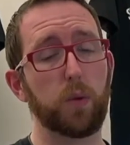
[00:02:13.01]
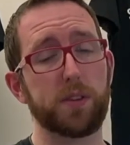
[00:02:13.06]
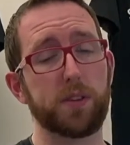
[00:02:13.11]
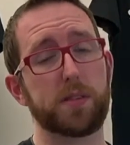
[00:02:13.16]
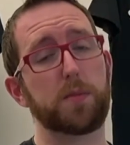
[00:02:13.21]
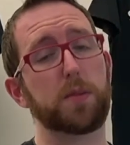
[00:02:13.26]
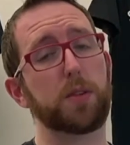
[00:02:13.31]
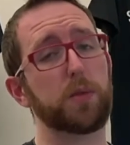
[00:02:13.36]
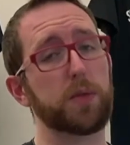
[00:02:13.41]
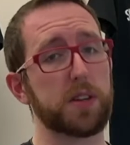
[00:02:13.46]
with
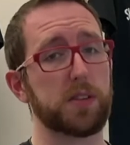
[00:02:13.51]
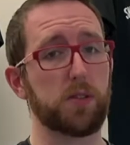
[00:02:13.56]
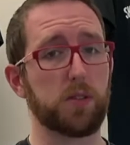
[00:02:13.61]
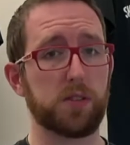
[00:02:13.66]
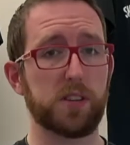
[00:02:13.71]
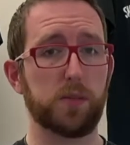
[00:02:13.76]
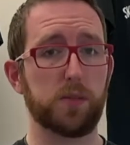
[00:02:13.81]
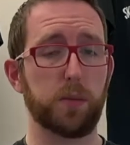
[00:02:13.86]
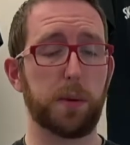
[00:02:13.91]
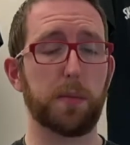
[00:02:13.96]
some of the
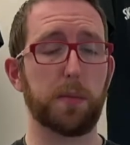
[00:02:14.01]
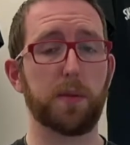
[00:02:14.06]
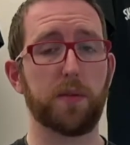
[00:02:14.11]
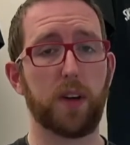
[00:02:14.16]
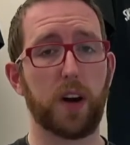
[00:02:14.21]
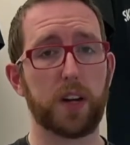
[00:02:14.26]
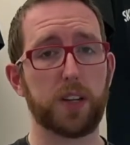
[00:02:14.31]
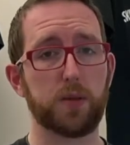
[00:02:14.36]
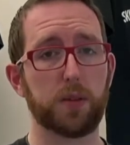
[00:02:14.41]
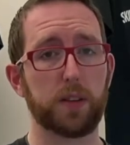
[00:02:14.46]
resources that we
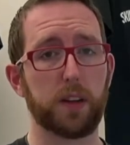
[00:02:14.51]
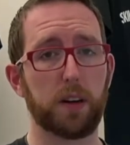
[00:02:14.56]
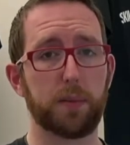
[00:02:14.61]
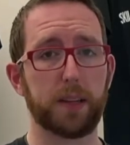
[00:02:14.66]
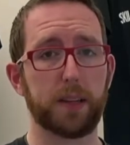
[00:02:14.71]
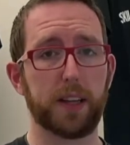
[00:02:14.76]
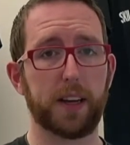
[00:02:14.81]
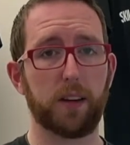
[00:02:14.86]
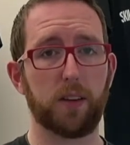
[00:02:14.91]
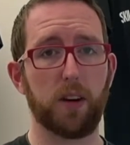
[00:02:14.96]
provide you a little
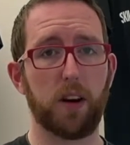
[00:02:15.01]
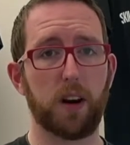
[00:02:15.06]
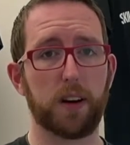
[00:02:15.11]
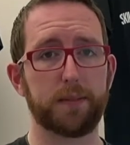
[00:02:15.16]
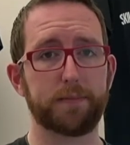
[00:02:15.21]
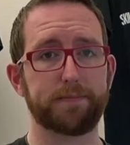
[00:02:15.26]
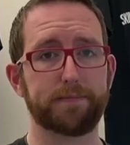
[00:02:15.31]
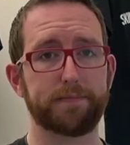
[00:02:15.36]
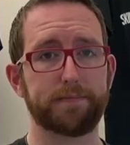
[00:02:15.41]
bit later on.